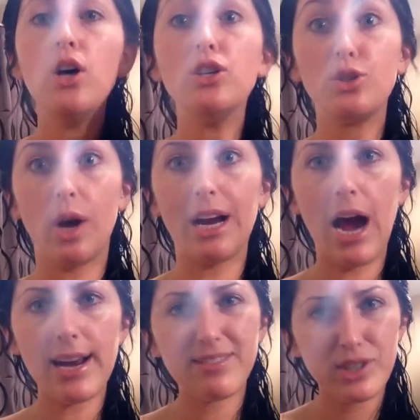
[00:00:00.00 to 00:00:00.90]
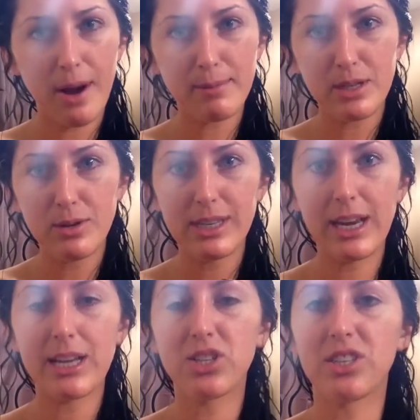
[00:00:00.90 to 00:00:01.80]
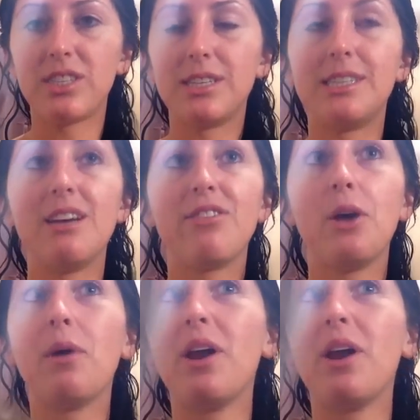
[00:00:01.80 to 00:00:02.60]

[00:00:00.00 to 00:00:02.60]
So I kind of stopped using it just to see if they went